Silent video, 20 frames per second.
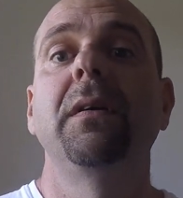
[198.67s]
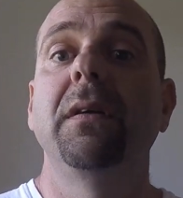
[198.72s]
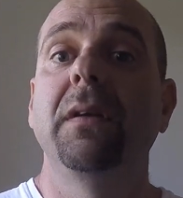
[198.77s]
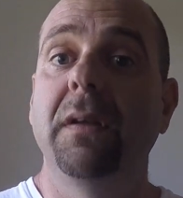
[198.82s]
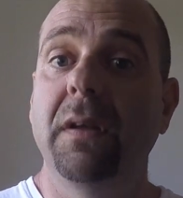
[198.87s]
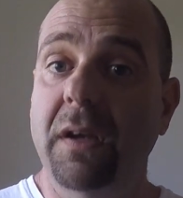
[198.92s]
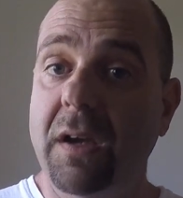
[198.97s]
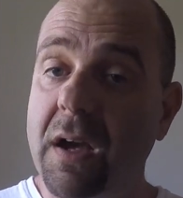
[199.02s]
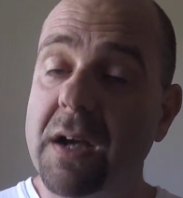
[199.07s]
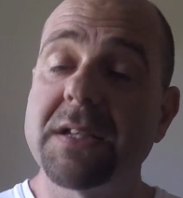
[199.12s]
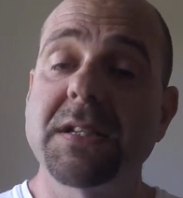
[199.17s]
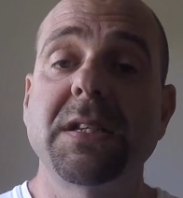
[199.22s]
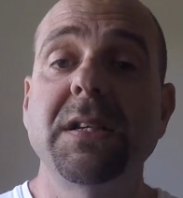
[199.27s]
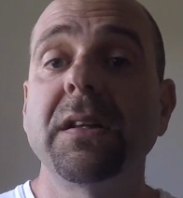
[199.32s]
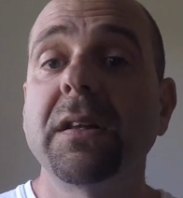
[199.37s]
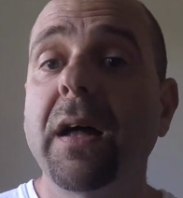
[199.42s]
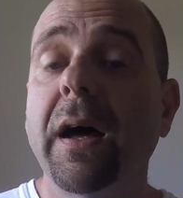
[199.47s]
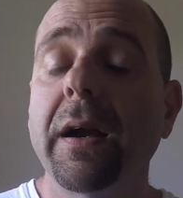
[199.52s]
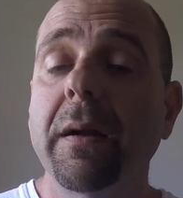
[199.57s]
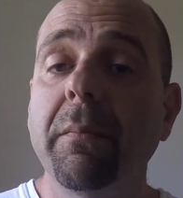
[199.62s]
it cost you
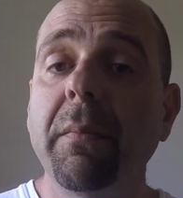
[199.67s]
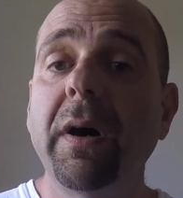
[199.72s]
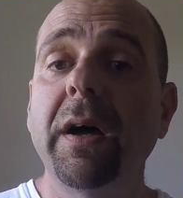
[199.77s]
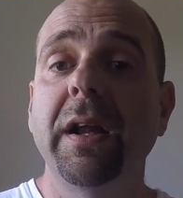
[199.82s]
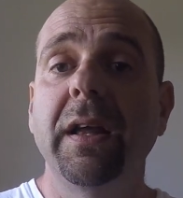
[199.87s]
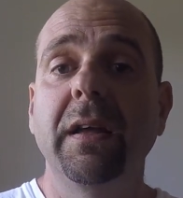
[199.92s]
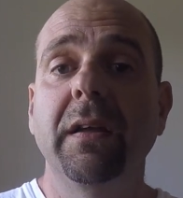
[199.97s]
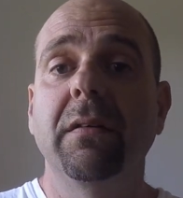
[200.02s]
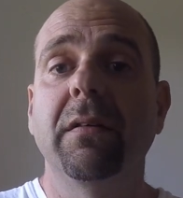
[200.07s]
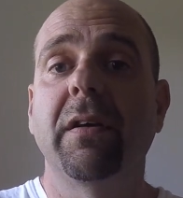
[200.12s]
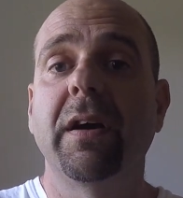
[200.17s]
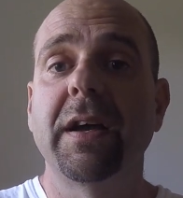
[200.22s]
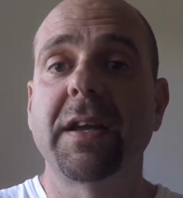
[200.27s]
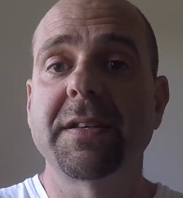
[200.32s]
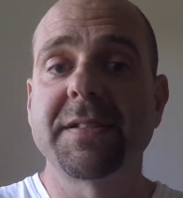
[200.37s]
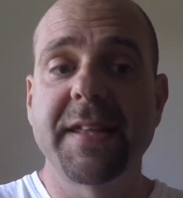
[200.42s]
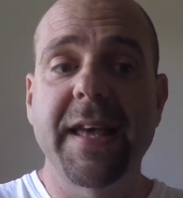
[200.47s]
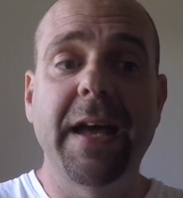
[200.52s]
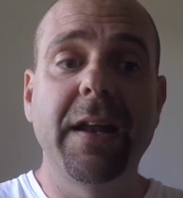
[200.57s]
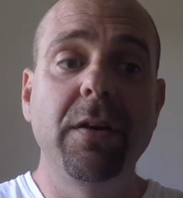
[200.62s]
a lot of money, right?
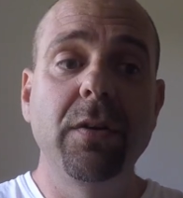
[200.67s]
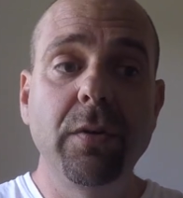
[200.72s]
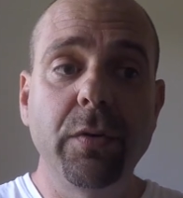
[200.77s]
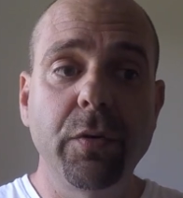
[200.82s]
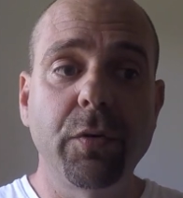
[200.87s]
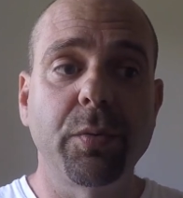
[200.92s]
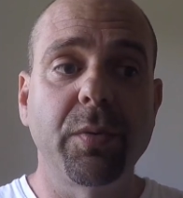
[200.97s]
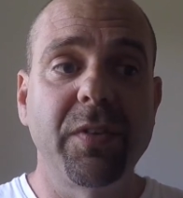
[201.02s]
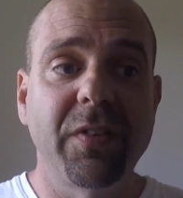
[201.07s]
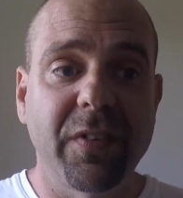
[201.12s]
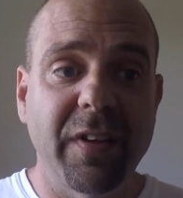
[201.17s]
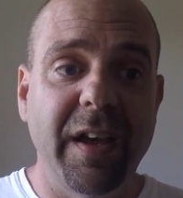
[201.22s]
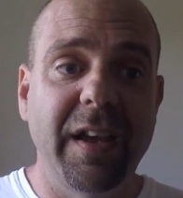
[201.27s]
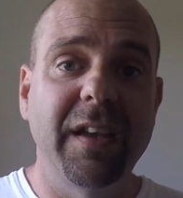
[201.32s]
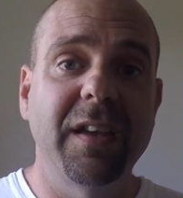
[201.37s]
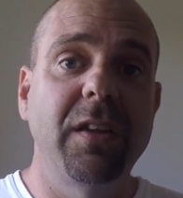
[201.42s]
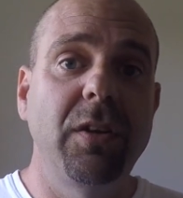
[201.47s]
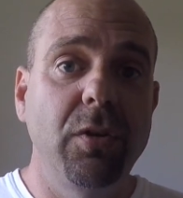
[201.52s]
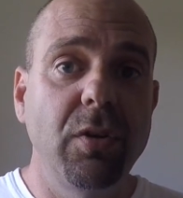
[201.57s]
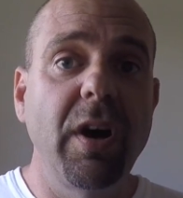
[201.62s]
Because that news was
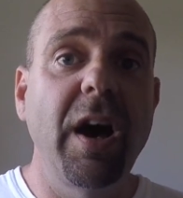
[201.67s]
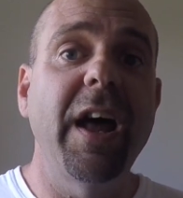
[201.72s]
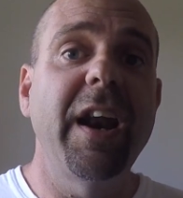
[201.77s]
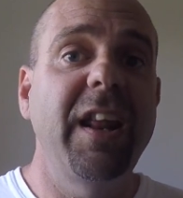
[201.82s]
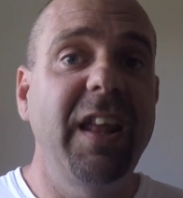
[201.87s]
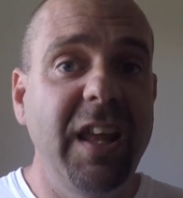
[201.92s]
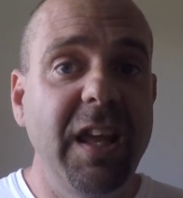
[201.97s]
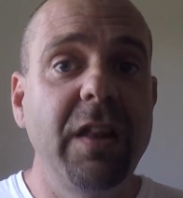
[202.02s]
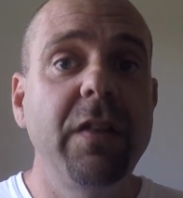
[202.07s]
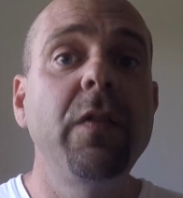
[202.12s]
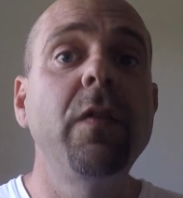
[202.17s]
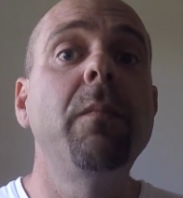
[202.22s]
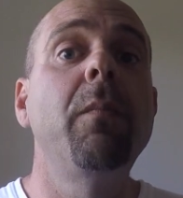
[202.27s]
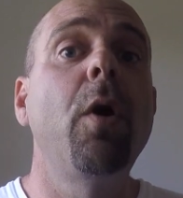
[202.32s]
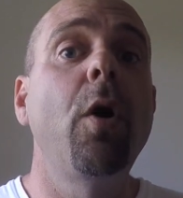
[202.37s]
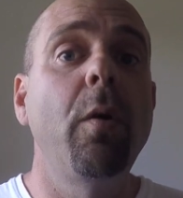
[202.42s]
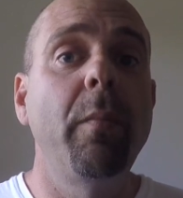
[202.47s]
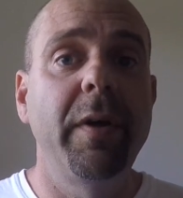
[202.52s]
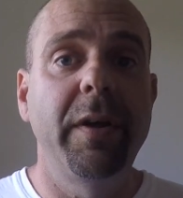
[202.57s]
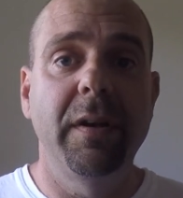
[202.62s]
like, you got it in the
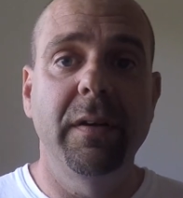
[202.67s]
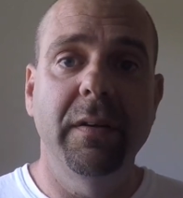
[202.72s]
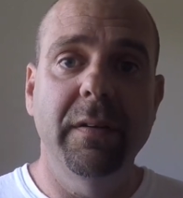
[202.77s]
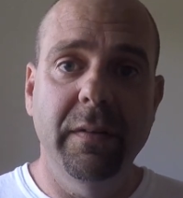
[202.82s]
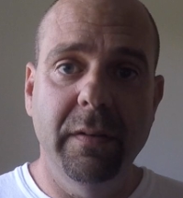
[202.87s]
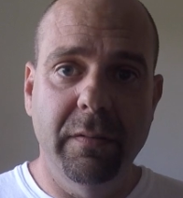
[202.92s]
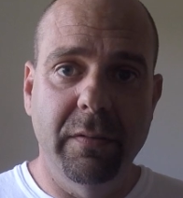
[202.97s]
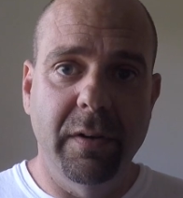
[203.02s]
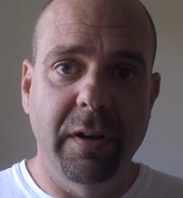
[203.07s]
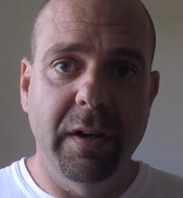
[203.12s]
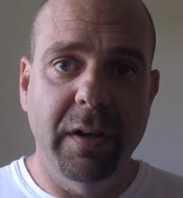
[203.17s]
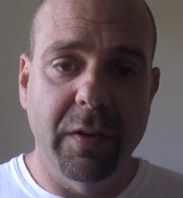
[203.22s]
moment, right?